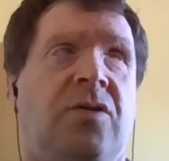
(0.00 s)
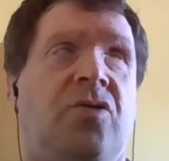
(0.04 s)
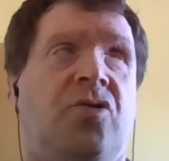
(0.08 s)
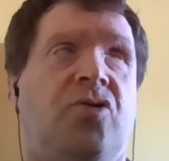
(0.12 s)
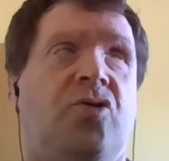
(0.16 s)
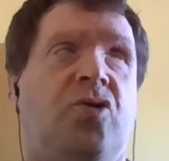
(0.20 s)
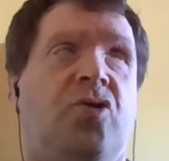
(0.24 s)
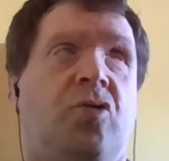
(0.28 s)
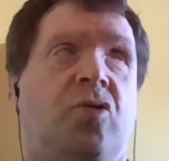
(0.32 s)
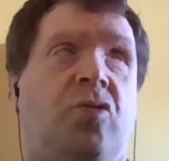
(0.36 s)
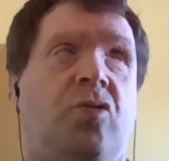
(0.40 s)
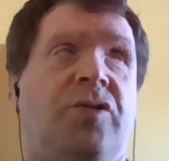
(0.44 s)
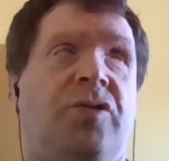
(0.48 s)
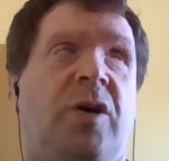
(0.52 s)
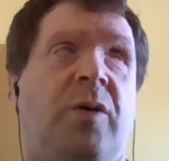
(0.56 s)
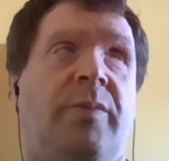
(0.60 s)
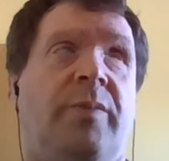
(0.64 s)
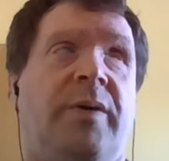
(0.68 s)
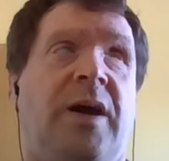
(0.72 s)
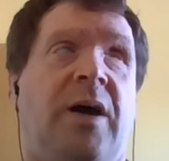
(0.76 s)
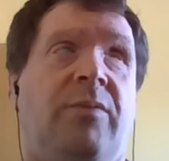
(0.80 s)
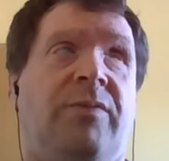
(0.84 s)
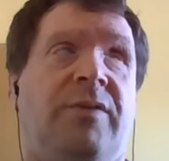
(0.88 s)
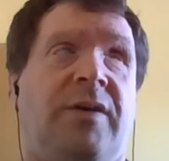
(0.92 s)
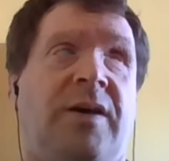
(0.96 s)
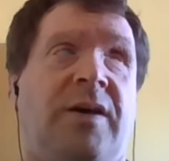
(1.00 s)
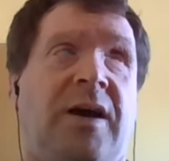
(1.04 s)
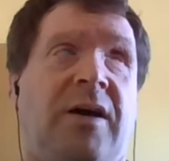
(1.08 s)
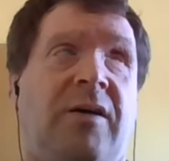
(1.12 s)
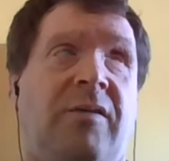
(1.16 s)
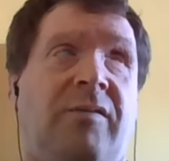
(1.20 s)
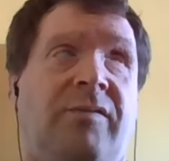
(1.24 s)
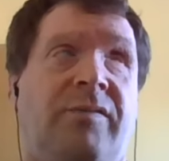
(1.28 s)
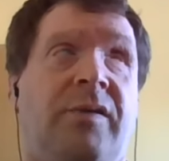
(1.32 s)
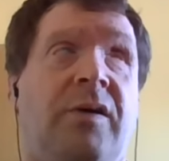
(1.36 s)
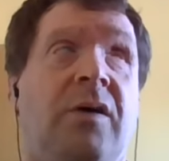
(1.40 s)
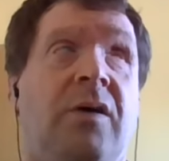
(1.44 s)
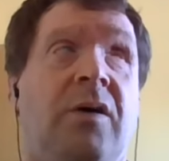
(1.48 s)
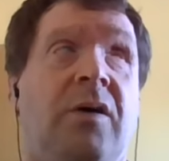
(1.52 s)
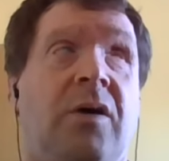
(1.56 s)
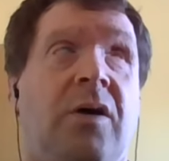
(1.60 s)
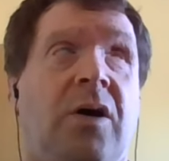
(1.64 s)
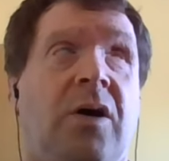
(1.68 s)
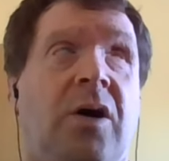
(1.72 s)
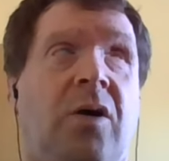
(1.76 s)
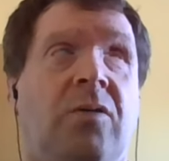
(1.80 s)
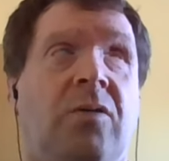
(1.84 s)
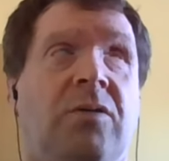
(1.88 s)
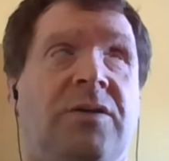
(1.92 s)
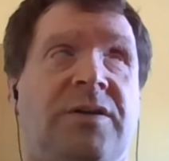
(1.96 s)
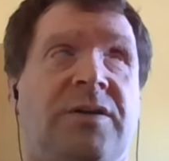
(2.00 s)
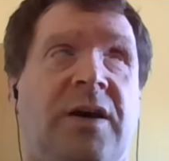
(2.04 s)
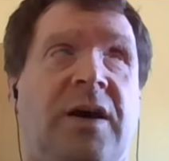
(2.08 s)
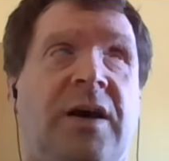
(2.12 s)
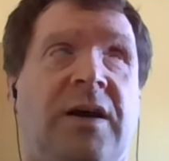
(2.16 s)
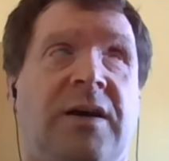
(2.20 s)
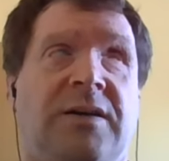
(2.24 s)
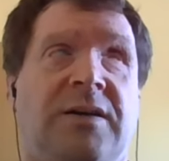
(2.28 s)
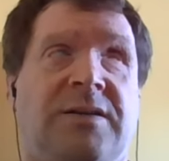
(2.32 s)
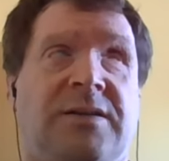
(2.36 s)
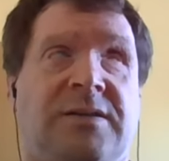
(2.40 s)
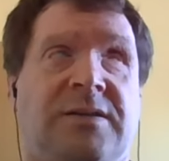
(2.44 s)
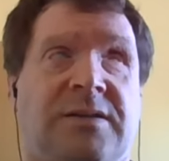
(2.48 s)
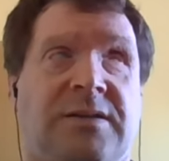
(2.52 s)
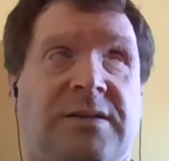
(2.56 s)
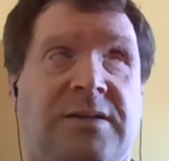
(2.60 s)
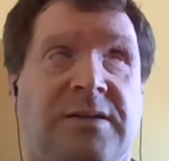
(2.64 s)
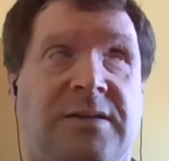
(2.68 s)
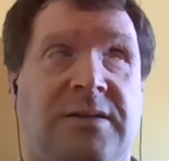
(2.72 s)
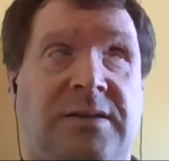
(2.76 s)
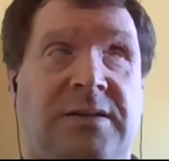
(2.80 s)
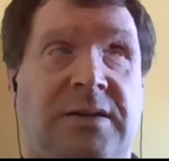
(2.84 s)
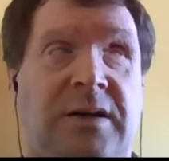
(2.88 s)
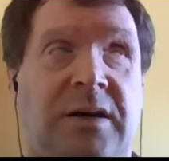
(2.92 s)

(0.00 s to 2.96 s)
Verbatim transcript: should also be able to have alt text,